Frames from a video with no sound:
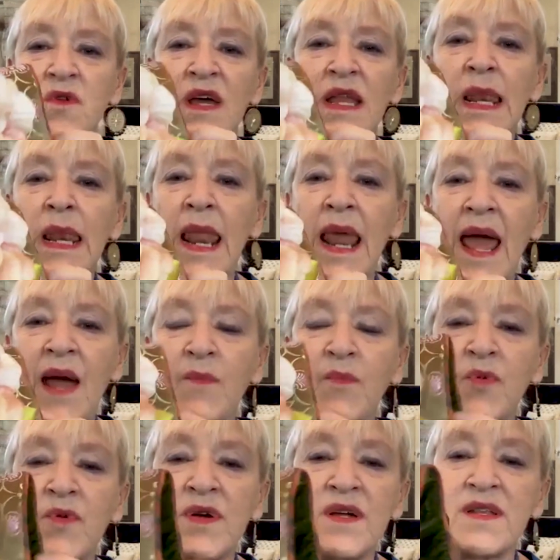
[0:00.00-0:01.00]

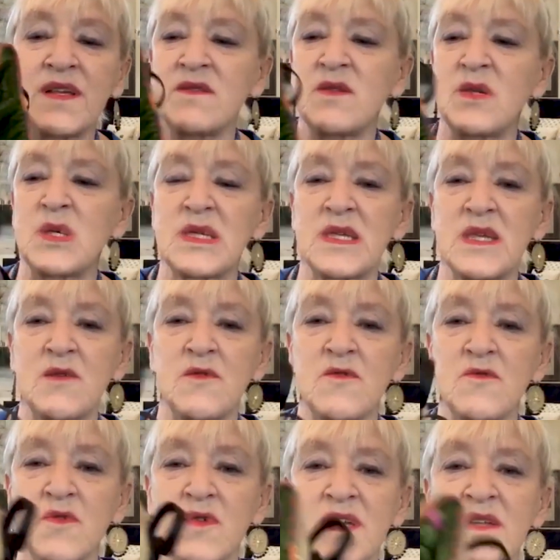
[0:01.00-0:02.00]
elaborate and
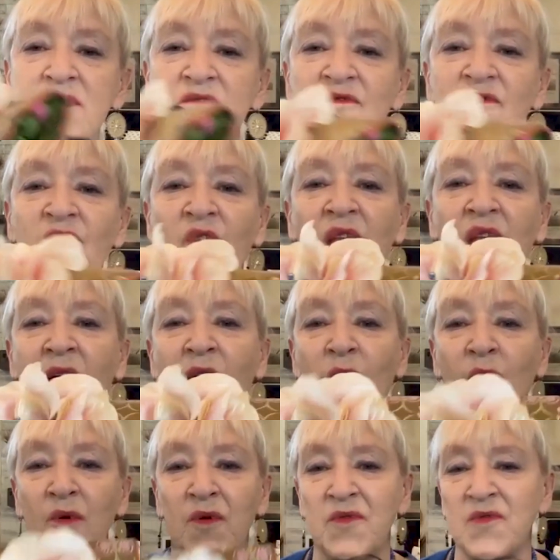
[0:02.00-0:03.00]
silk and
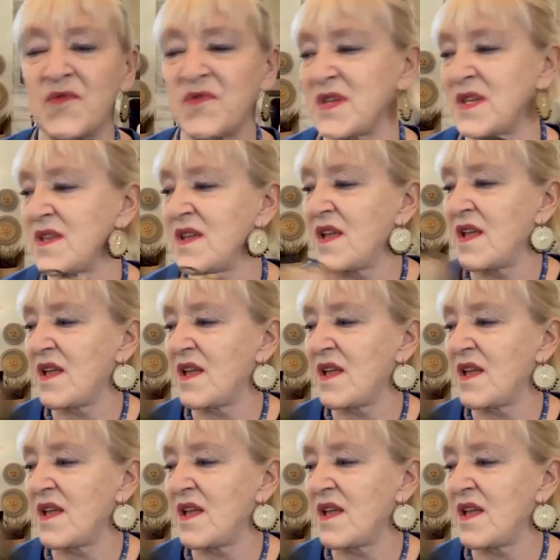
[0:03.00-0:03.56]
flowers and